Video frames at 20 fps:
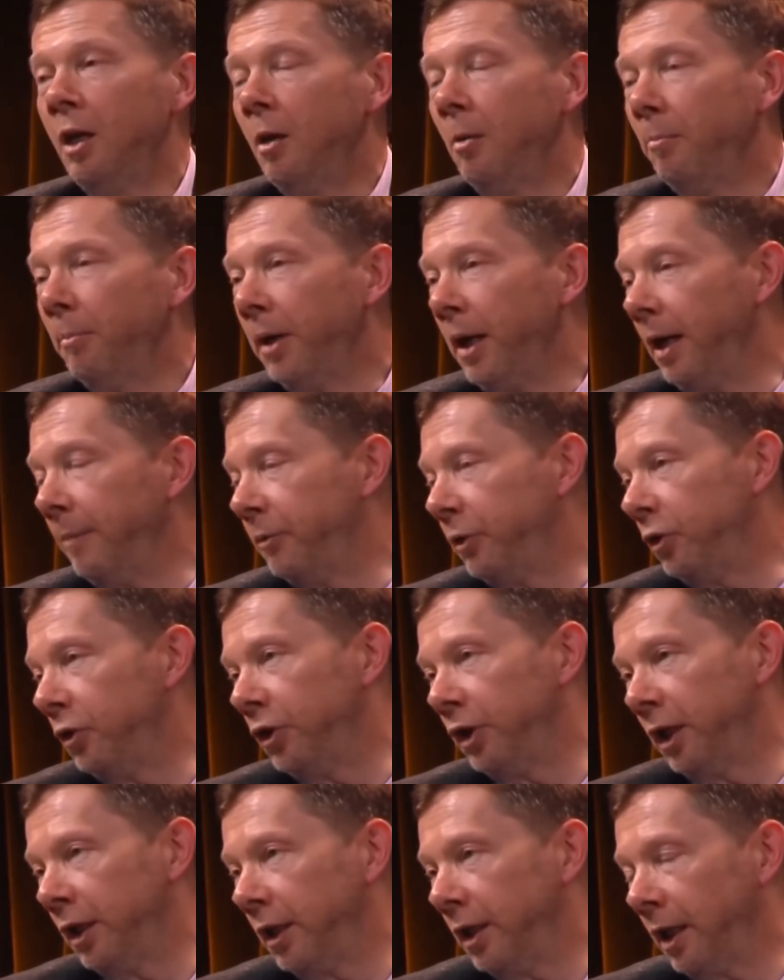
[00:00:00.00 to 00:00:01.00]
Perhaps you
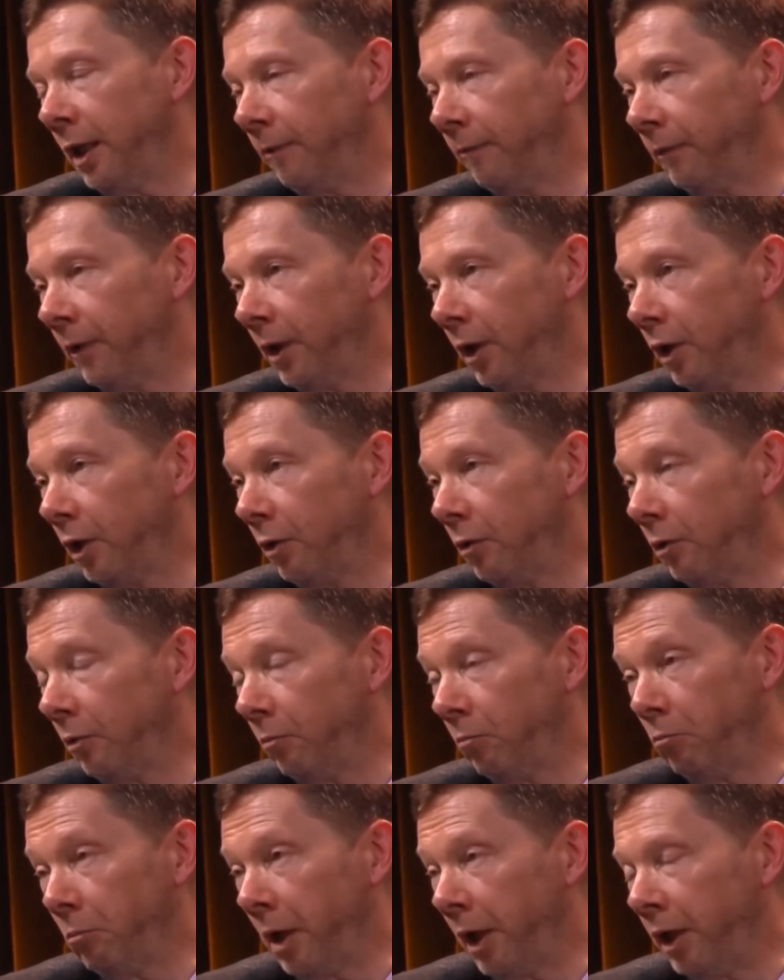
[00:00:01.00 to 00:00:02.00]
didn't have
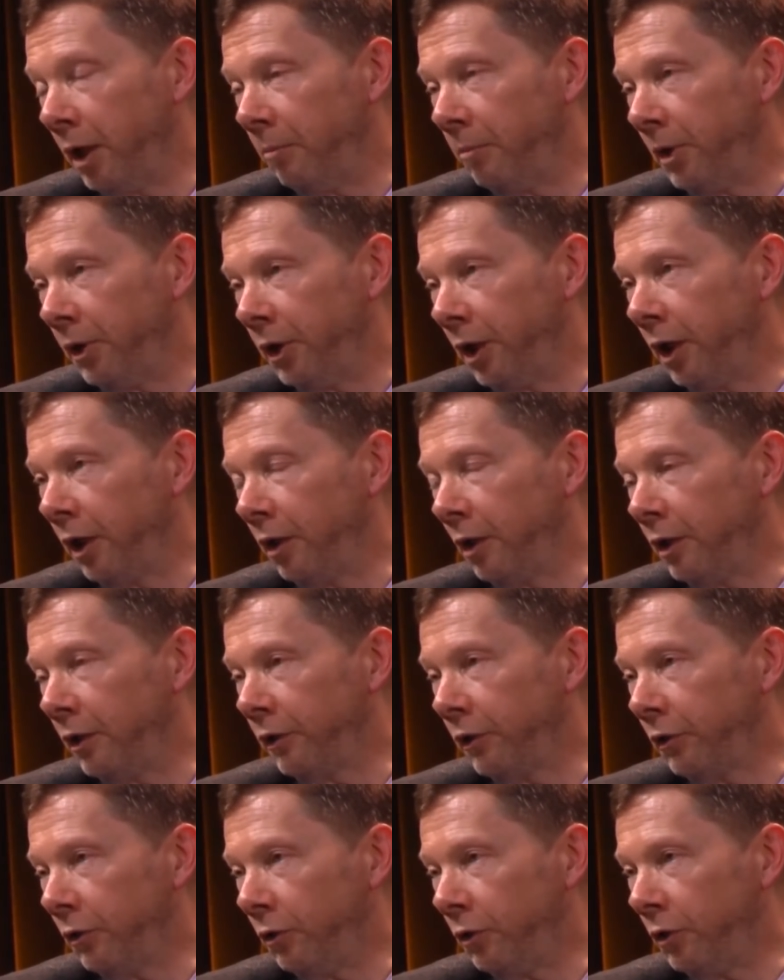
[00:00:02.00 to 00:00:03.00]
any particular
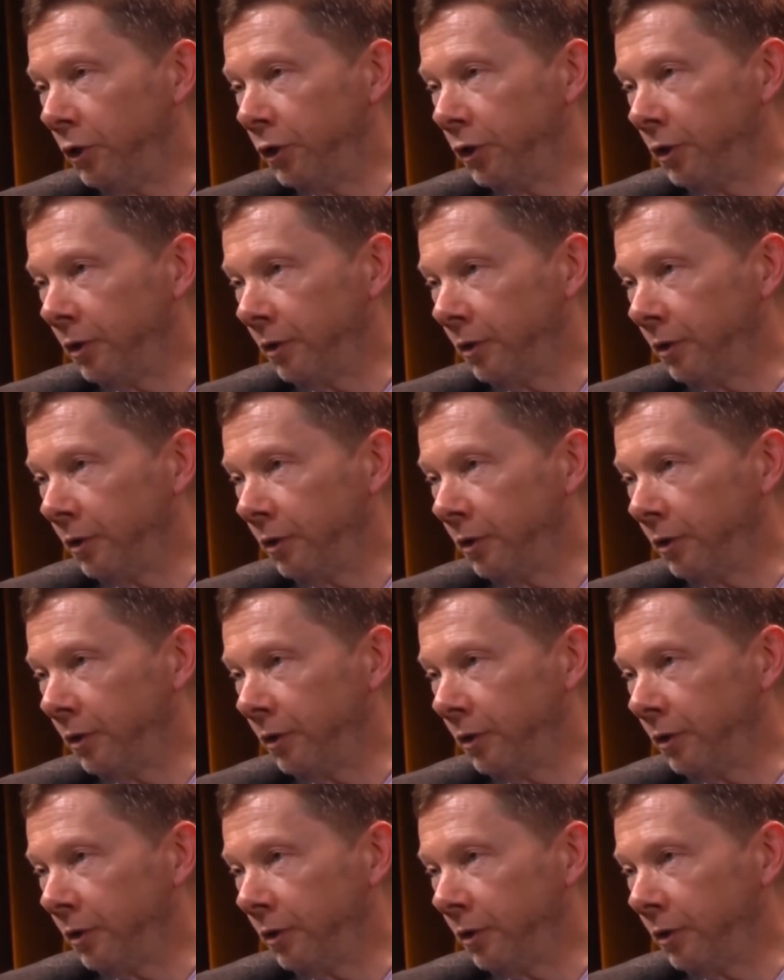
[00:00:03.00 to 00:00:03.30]
thought